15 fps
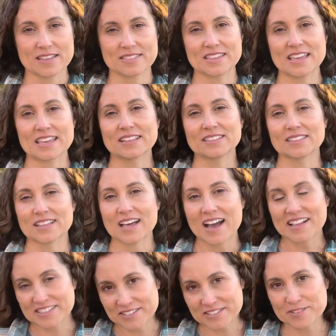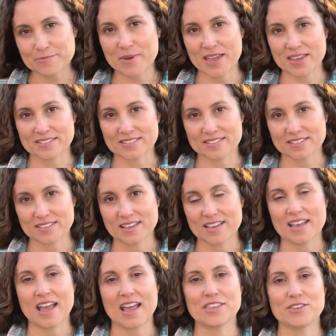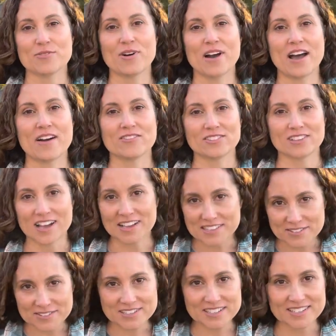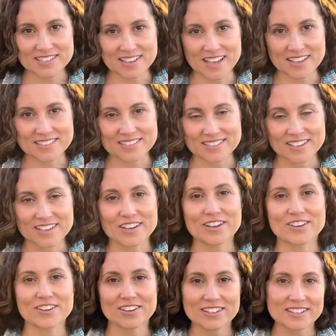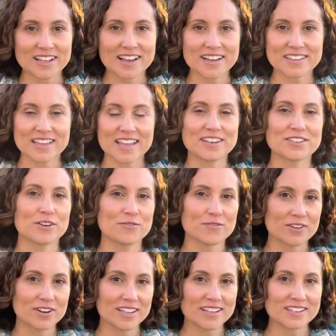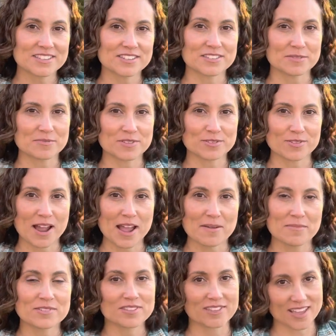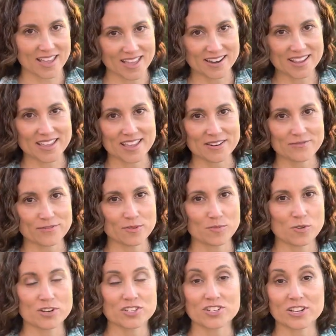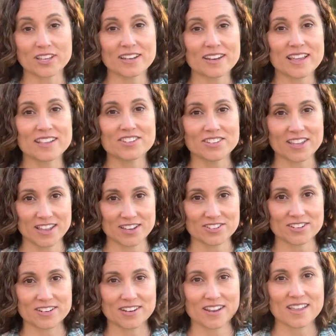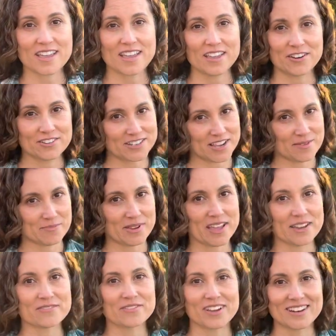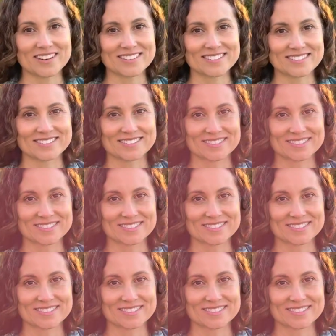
Think lots of space and you'll have lots of success. Good luck and don't forget to subscribe to the Head Hen for more chicken education, entertainment, and fun.